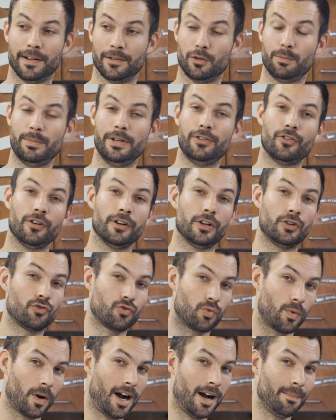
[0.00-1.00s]
So be sure to
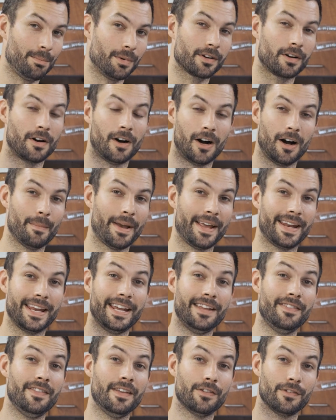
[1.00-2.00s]
drop a comment
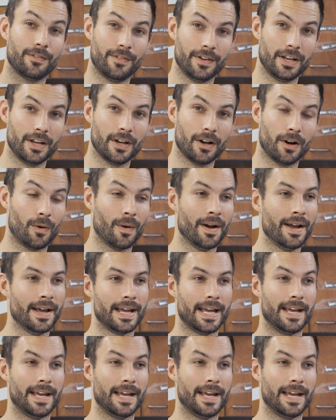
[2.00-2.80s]
in this video.